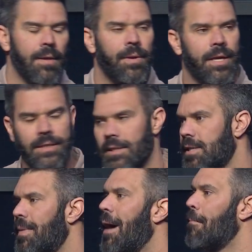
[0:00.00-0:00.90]
because it's
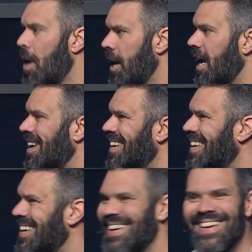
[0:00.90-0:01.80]
about money.
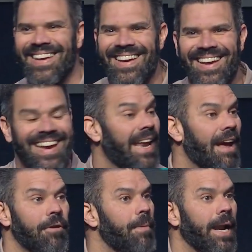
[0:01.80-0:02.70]
And
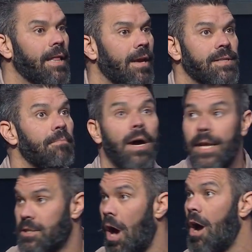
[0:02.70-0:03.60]
everybody loves a
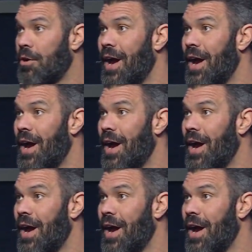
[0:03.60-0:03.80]
money talk,